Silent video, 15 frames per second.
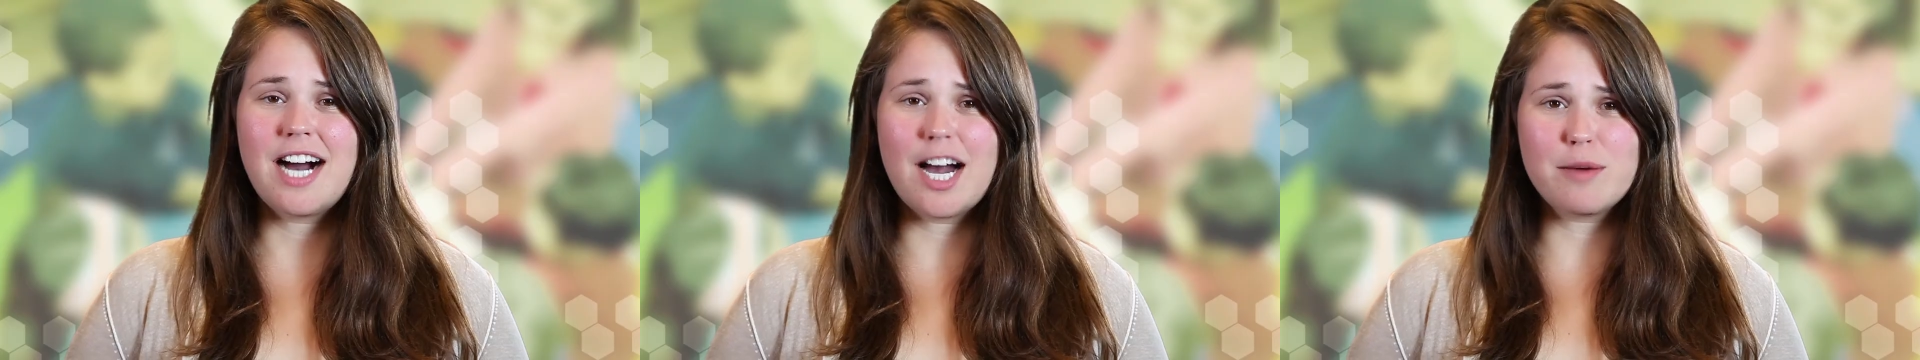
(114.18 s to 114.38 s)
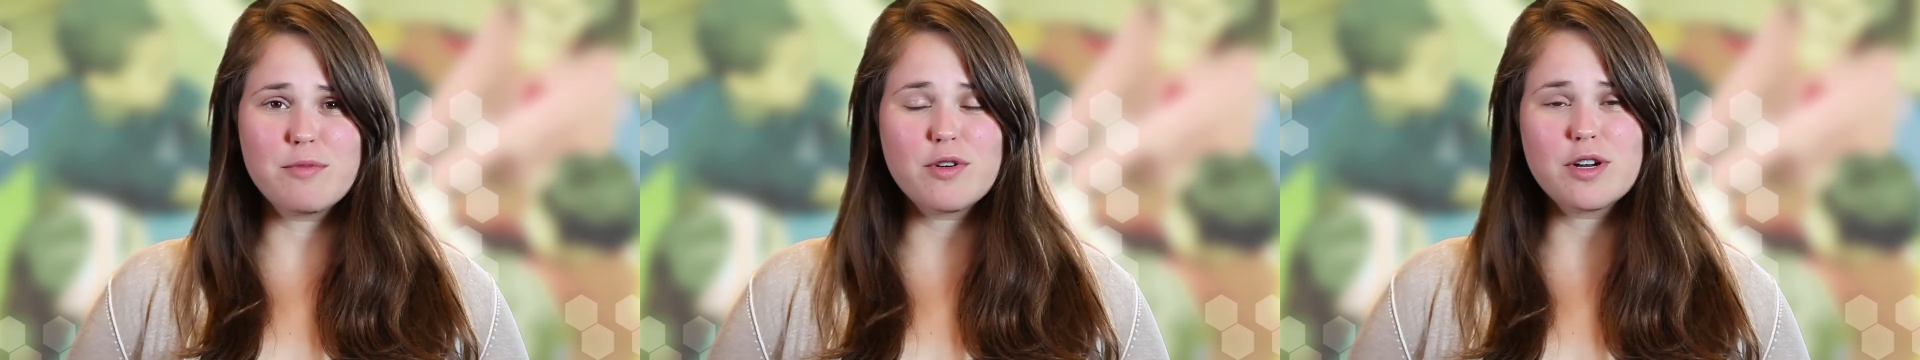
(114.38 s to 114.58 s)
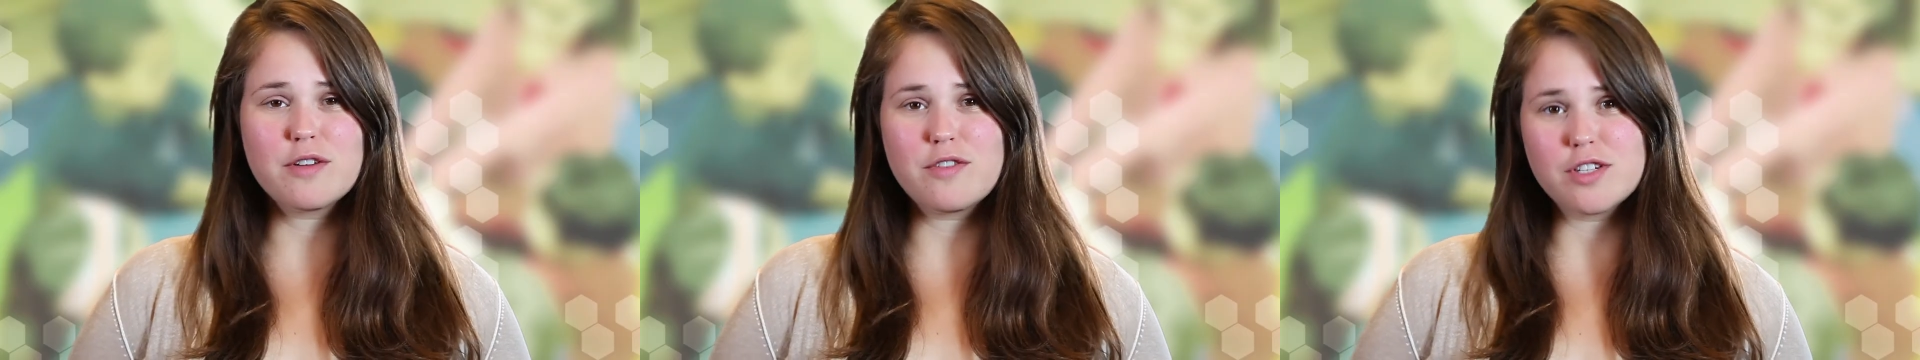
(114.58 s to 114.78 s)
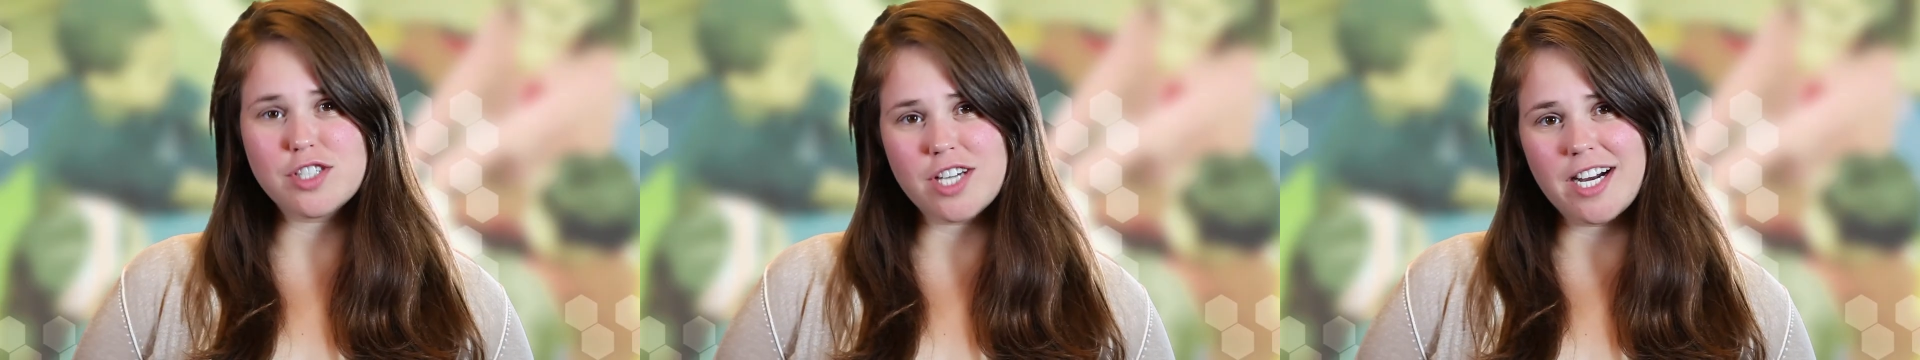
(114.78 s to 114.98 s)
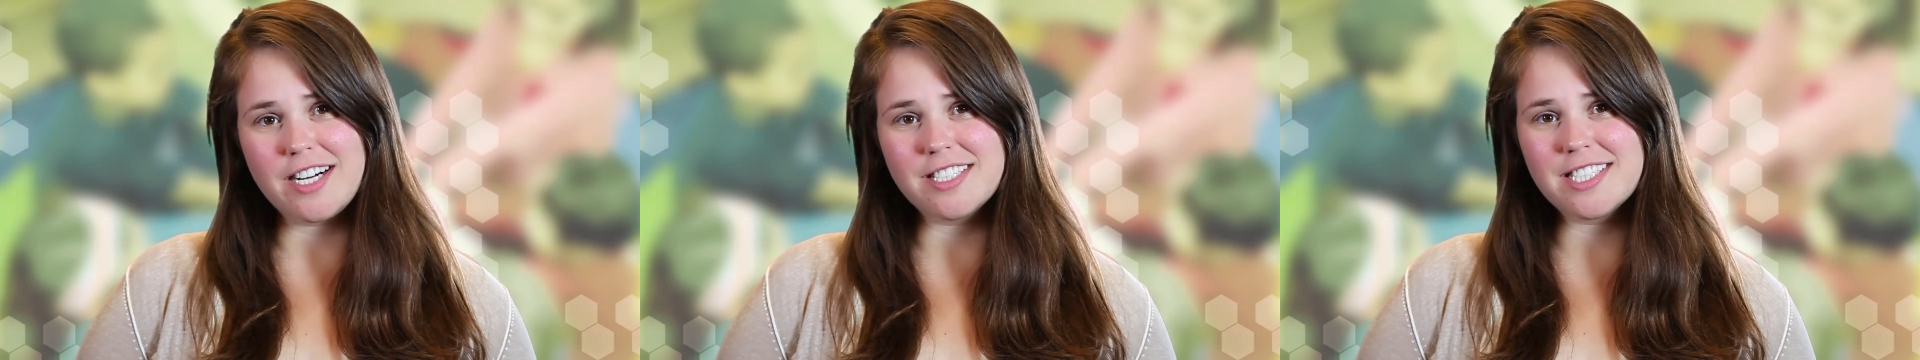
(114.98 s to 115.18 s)
I'm voting for
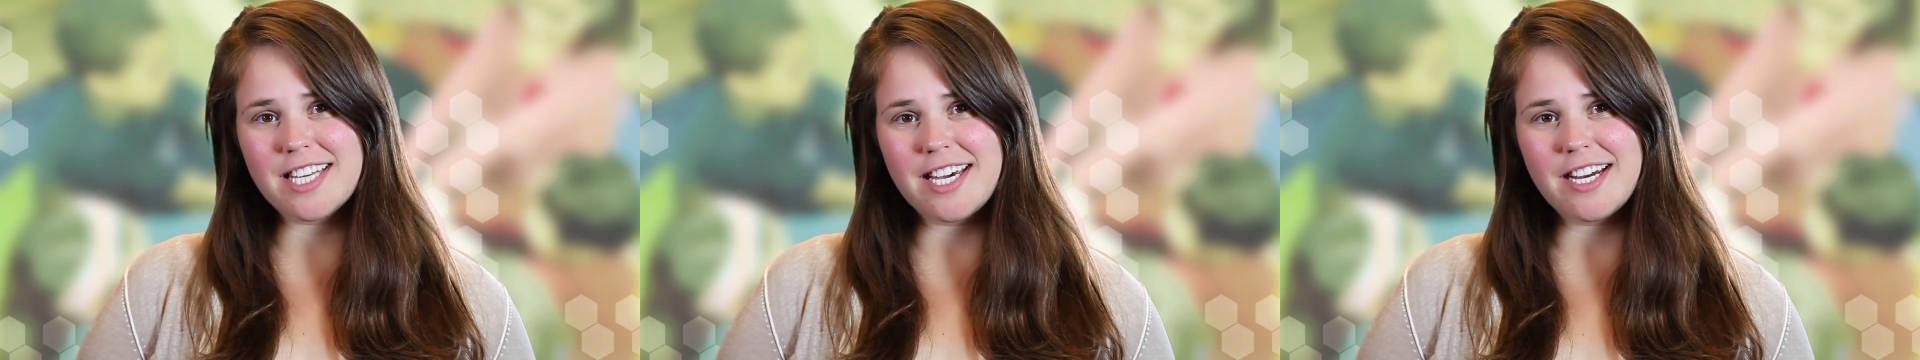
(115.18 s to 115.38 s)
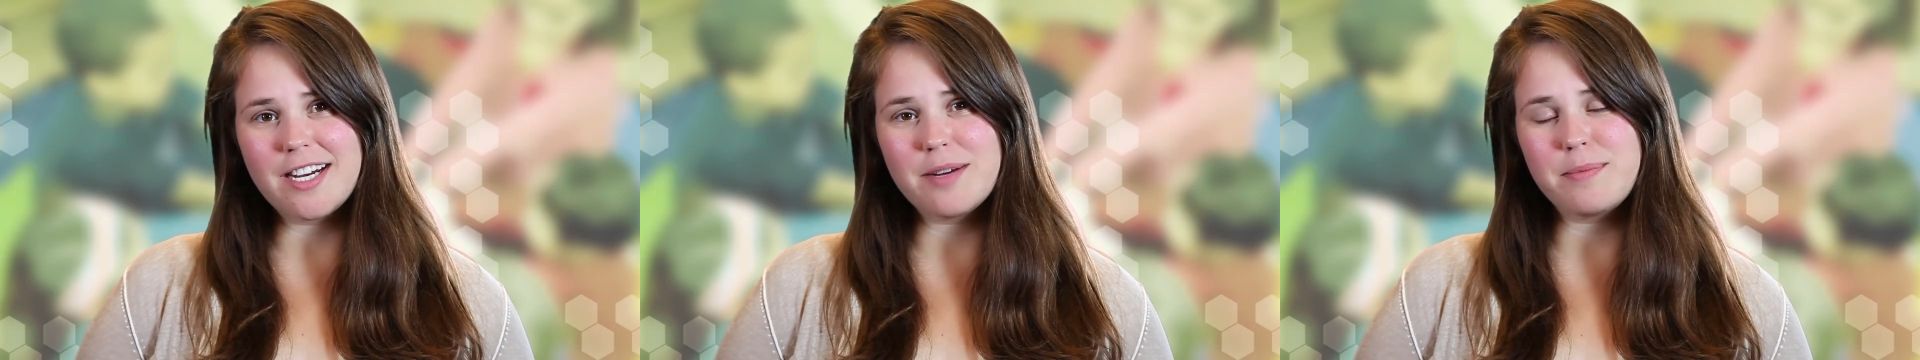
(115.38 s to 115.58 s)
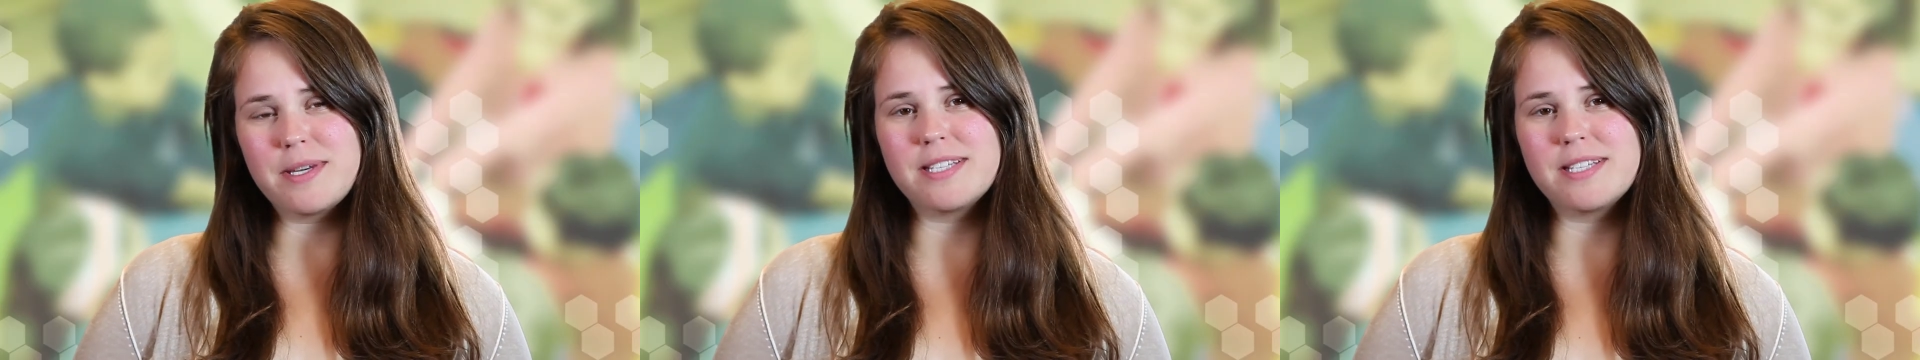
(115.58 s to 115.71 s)
childcare